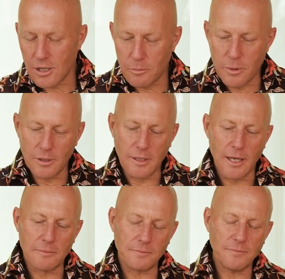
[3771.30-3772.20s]
jump in
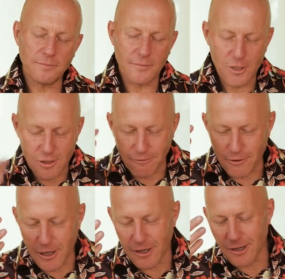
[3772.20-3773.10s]
there yeah, because you
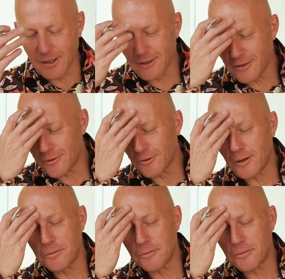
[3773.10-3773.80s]
fired another thought